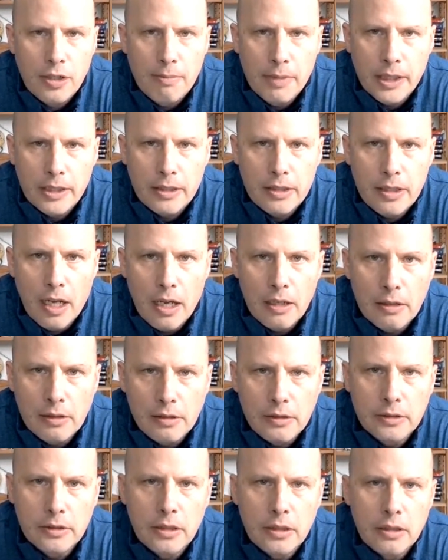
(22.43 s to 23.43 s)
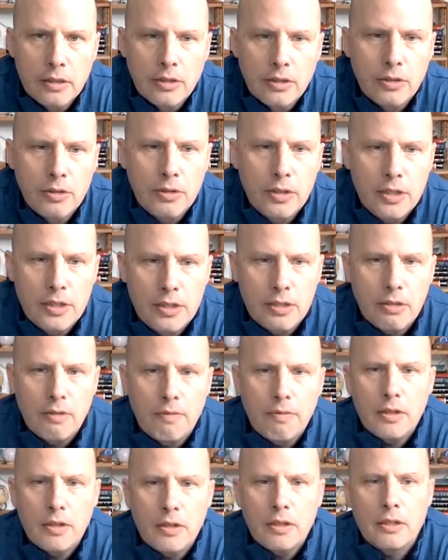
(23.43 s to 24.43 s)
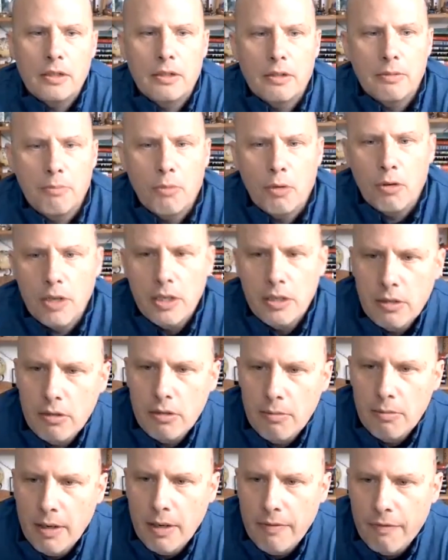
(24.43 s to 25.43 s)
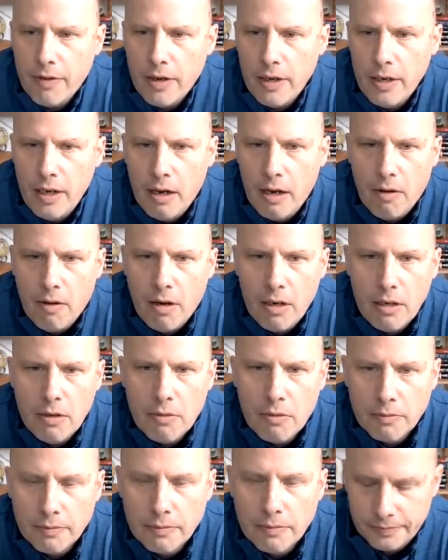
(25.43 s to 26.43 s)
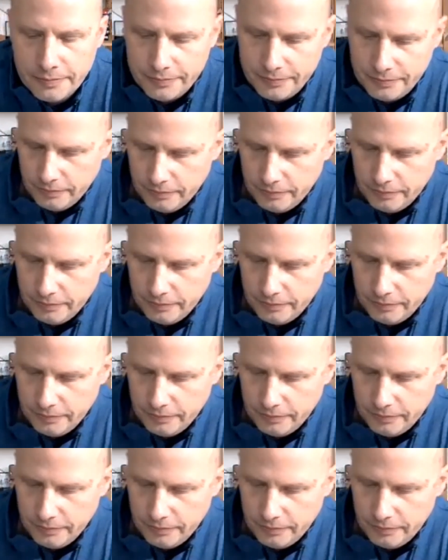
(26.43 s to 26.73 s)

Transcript: Jim McDonald, Kootenay Silver, good morning to you, my friend. How are you?